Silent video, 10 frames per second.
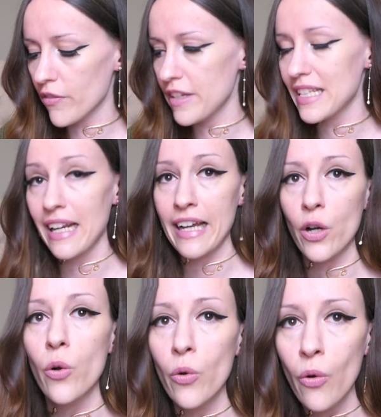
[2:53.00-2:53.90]
of these are like
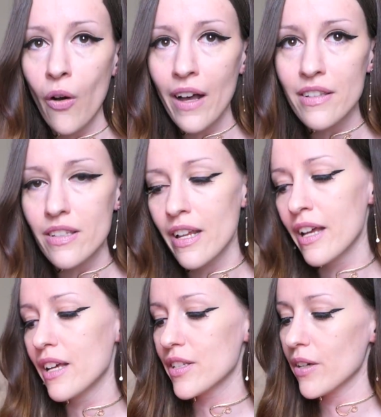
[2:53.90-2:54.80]
cohorts,
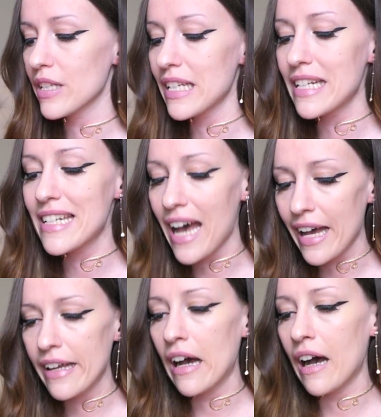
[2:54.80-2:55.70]
so it's an
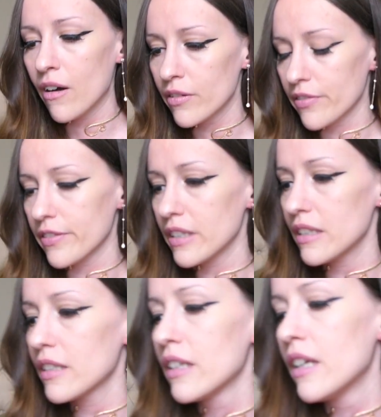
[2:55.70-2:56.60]
entire
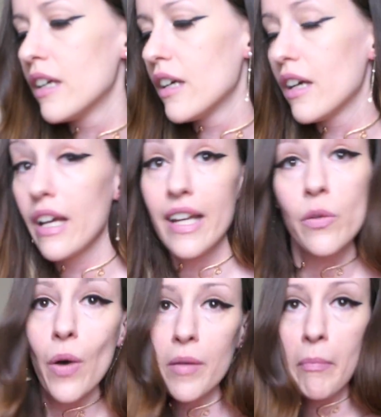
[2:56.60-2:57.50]
outfit in
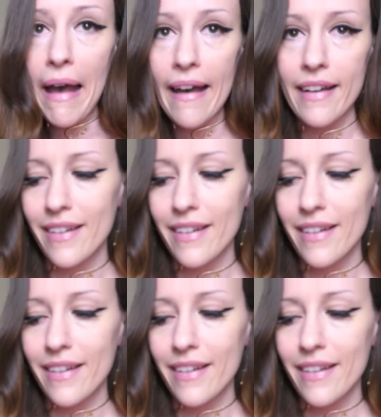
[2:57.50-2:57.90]
one bag.